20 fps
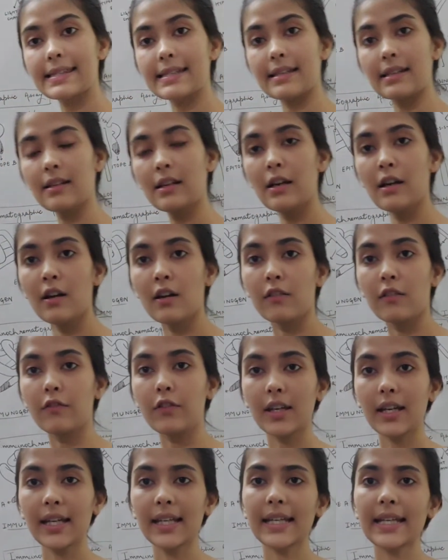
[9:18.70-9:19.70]
assay,
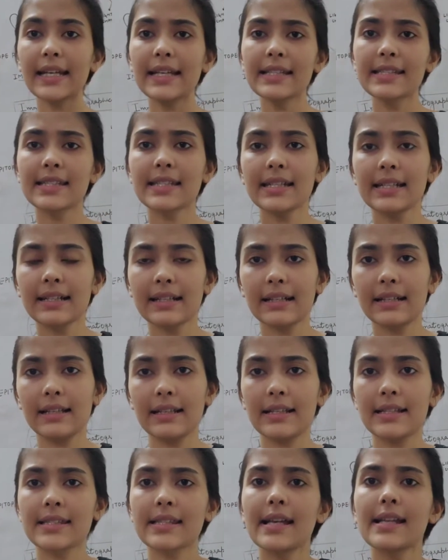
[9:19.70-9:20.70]
we can
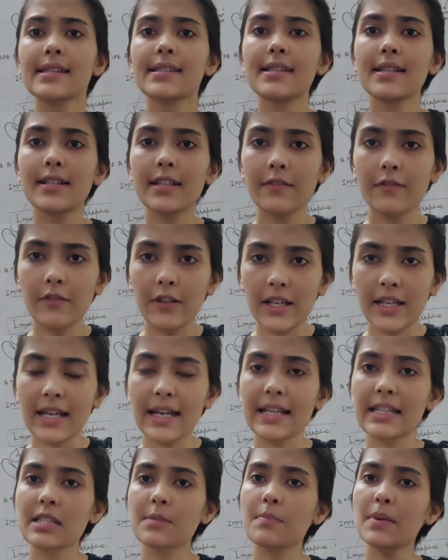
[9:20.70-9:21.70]
instantly,
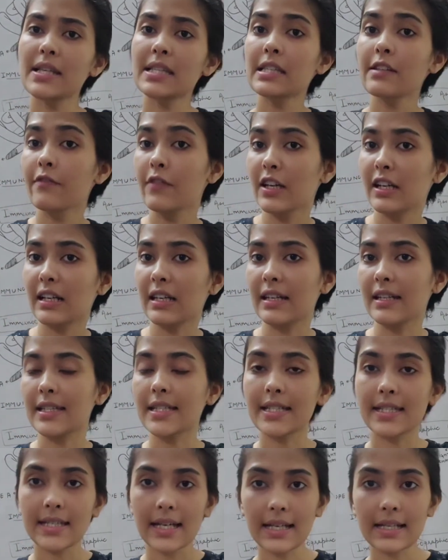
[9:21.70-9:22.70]
sensitively and specifically
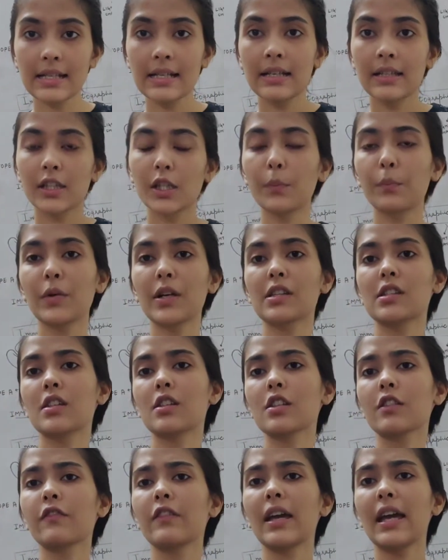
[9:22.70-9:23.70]
detect the
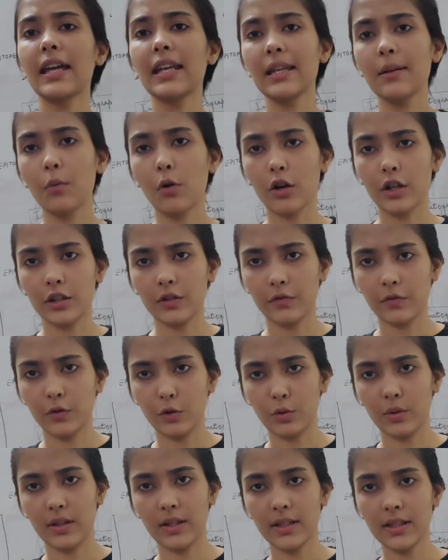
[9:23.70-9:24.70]
presence of any body
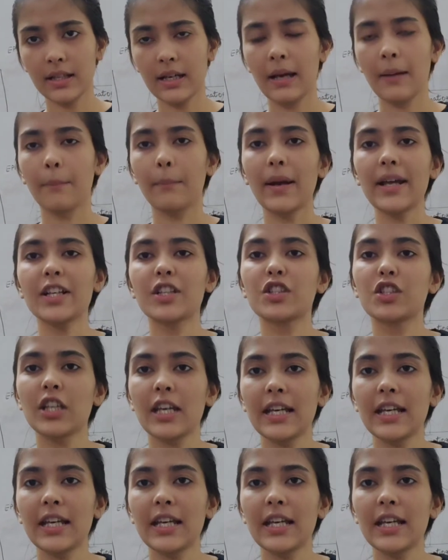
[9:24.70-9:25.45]
fluid by